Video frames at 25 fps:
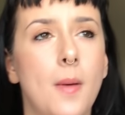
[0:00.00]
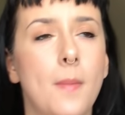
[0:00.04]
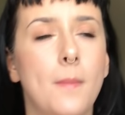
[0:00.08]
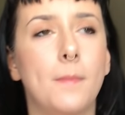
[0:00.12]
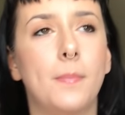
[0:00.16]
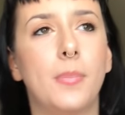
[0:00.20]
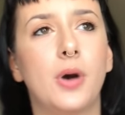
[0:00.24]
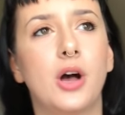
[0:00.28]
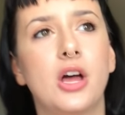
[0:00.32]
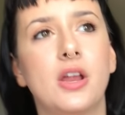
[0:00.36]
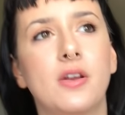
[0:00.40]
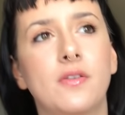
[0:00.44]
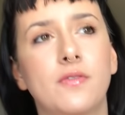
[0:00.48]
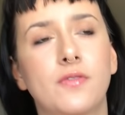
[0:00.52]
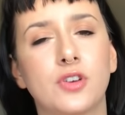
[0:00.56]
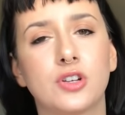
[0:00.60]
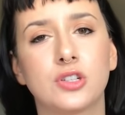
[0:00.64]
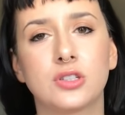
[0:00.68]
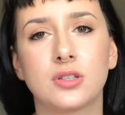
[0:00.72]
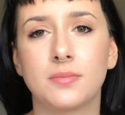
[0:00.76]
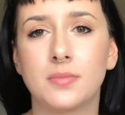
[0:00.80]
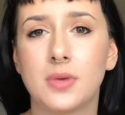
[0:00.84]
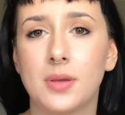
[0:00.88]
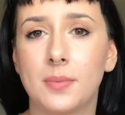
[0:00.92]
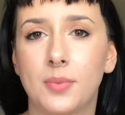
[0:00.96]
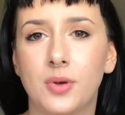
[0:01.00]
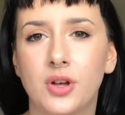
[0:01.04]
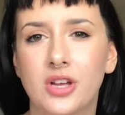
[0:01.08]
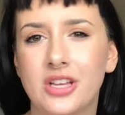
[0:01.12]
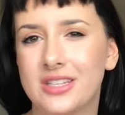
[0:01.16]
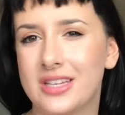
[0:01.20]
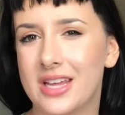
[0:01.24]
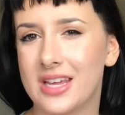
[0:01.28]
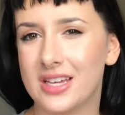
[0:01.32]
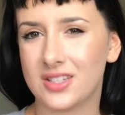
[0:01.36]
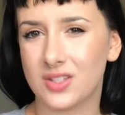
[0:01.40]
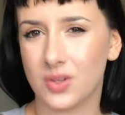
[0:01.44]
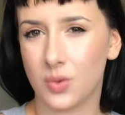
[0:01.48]
But for some people it
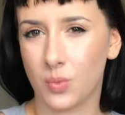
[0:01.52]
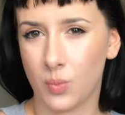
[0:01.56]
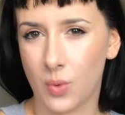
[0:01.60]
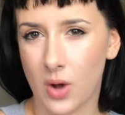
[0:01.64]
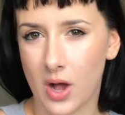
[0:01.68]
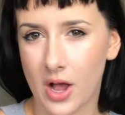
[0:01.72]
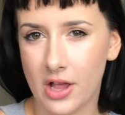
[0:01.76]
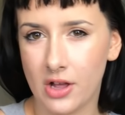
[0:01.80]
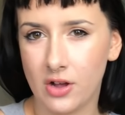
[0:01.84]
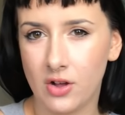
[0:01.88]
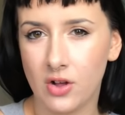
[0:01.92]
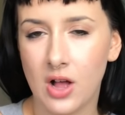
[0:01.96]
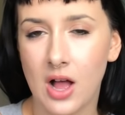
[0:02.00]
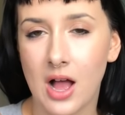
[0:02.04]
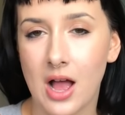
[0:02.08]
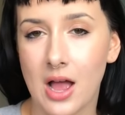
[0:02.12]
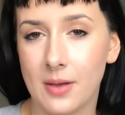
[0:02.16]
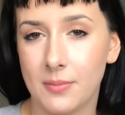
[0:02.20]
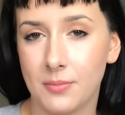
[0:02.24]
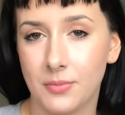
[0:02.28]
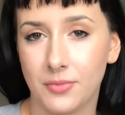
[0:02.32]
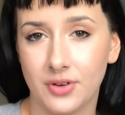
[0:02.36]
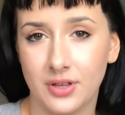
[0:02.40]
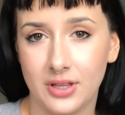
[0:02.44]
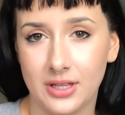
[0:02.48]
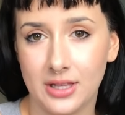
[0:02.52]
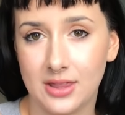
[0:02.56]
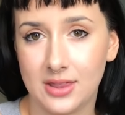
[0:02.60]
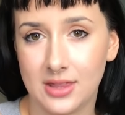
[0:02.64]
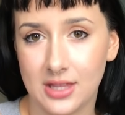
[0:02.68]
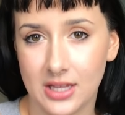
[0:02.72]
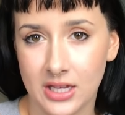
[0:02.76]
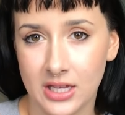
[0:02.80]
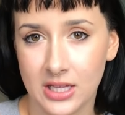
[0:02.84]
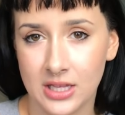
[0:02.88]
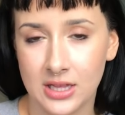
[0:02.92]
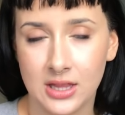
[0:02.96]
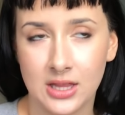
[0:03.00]
takes a while. I'm really
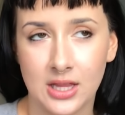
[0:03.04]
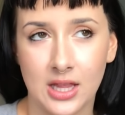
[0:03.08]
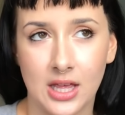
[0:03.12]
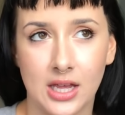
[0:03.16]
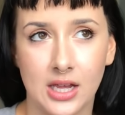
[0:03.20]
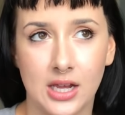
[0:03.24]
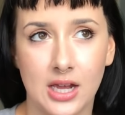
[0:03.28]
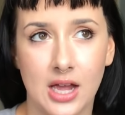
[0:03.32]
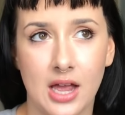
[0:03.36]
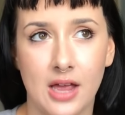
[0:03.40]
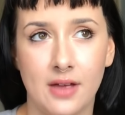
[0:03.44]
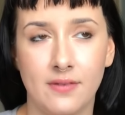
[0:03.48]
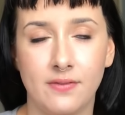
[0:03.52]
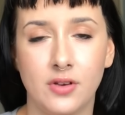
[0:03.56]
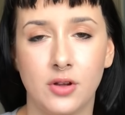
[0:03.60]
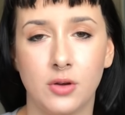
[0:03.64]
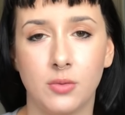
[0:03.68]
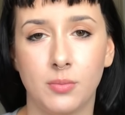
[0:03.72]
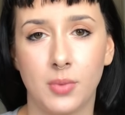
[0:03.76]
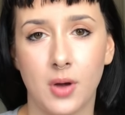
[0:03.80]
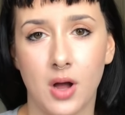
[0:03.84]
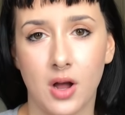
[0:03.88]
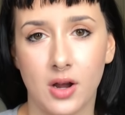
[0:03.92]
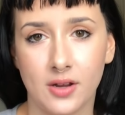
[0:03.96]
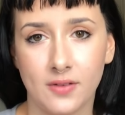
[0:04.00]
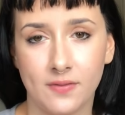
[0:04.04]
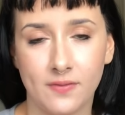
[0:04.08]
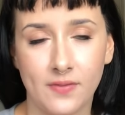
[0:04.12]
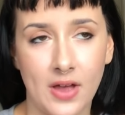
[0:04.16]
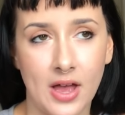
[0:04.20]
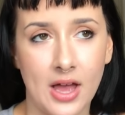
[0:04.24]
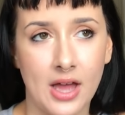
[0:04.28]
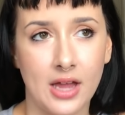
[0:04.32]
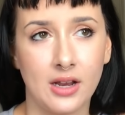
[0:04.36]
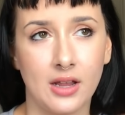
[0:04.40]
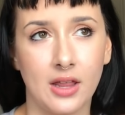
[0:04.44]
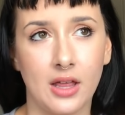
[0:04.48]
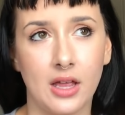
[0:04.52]
thin, like I have no body
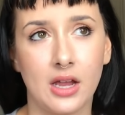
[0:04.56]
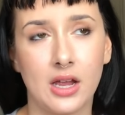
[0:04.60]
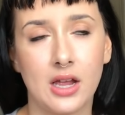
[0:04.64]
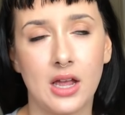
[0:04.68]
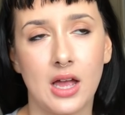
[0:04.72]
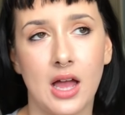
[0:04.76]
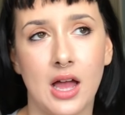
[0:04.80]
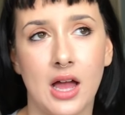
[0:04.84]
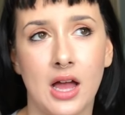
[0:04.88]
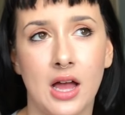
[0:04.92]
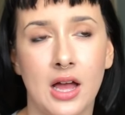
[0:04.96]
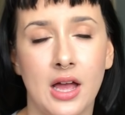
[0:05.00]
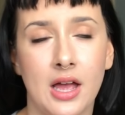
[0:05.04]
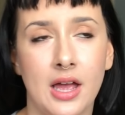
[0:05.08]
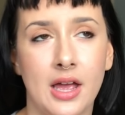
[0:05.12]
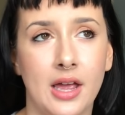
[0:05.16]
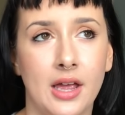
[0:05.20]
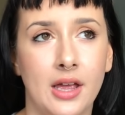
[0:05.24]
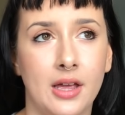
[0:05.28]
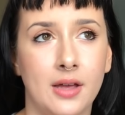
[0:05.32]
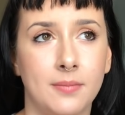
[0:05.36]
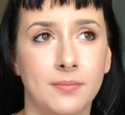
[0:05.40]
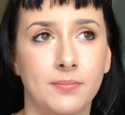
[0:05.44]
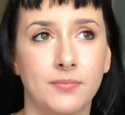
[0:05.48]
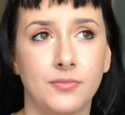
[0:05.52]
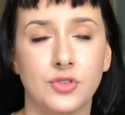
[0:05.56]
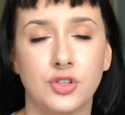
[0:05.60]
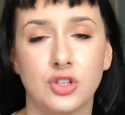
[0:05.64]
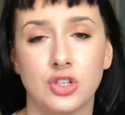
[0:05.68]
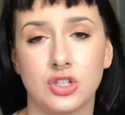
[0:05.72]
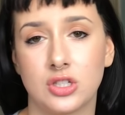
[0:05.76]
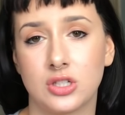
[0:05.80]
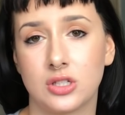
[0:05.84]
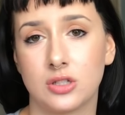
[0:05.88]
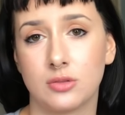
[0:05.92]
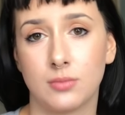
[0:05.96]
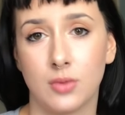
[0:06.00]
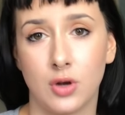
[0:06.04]
fat, like I am
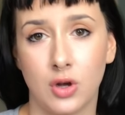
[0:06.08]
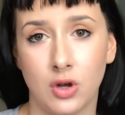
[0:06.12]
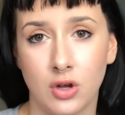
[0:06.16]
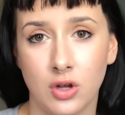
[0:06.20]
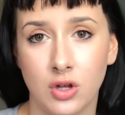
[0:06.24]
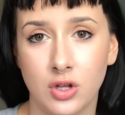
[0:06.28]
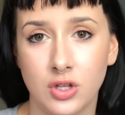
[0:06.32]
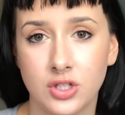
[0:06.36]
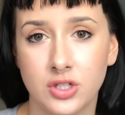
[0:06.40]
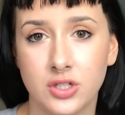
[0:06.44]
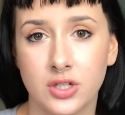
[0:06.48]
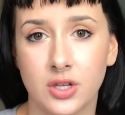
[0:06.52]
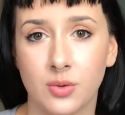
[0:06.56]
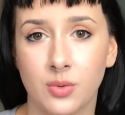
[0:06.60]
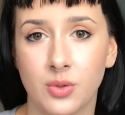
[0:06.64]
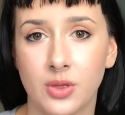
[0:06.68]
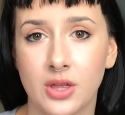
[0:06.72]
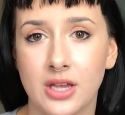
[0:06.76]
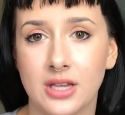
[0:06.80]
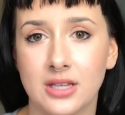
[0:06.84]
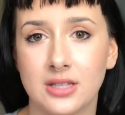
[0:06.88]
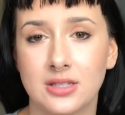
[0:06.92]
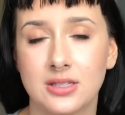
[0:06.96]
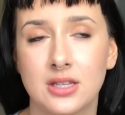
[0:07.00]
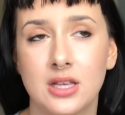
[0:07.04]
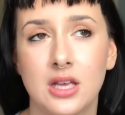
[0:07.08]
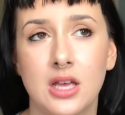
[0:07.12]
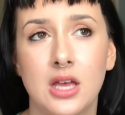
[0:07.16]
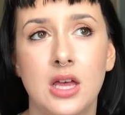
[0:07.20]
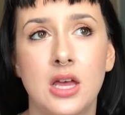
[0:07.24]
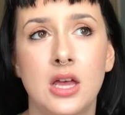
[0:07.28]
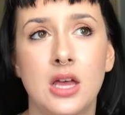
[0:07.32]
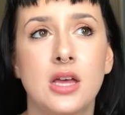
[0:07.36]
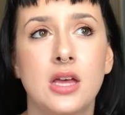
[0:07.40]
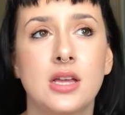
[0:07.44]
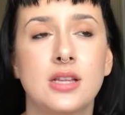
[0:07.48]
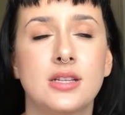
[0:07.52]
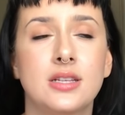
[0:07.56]
just small, so things
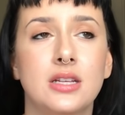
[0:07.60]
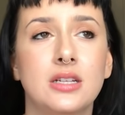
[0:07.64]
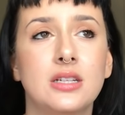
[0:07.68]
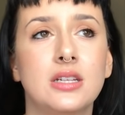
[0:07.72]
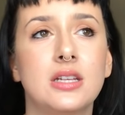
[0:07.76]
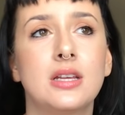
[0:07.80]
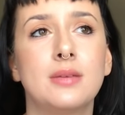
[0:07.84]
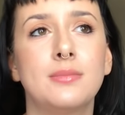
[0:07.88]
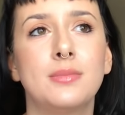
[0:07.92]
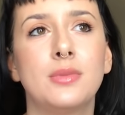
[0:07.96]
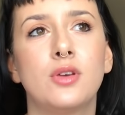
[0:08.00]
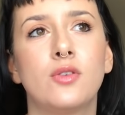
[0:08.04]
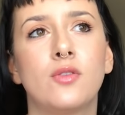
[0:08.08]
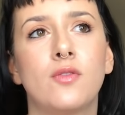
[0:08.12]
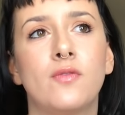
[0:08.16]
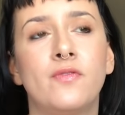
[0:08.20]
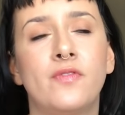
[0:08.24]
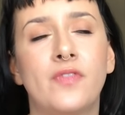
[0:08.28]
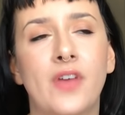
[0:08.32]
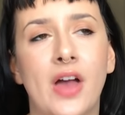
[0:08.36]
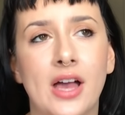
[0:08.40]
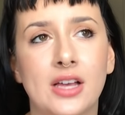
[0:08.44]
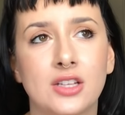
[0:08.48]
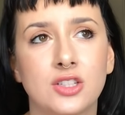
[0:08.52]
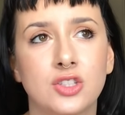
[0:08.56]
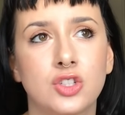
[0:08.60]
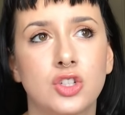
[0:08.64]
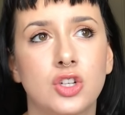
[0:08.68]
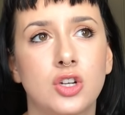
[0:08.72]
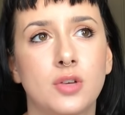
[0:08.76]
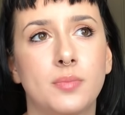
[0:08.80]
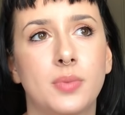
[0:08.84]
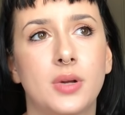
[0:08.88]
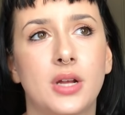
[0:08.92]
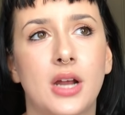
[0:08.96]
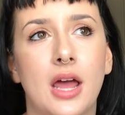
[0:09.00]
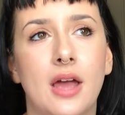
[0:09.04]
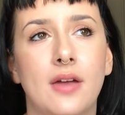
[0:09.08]
tend to hit me faster.
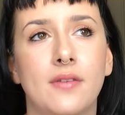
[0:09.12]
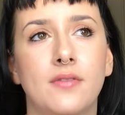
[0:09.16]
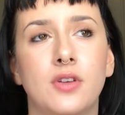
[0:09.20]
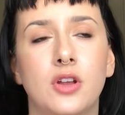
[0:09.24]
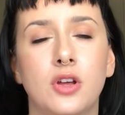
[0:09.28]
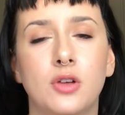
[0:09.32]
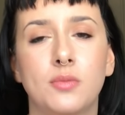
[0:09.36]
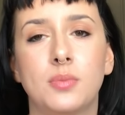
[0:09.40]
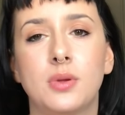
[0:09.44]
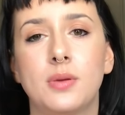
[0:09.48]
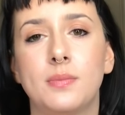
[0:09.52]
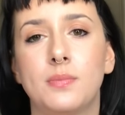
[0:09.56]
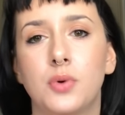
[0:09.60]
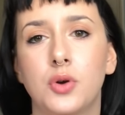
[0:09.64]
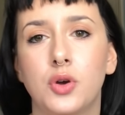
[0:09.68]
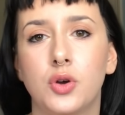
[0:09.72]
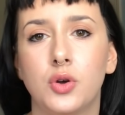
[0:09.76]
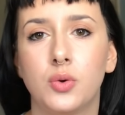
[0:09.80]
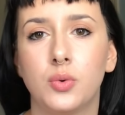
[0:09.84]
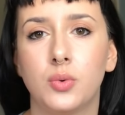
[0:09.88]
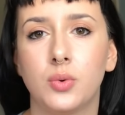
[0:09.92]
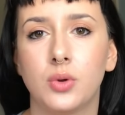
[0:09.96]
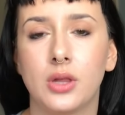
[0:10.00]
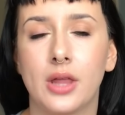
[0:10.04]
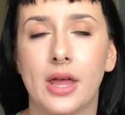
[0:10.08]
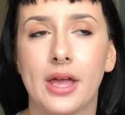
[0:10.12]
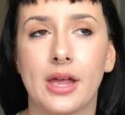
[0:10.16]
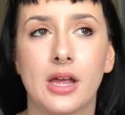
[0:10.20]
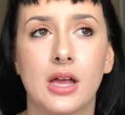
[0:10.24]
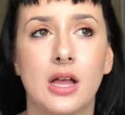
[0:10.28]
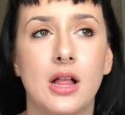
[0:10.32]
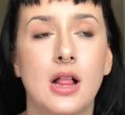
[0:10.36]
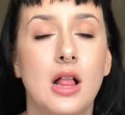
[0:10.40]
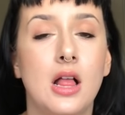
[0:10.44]
But I've known people who will, like,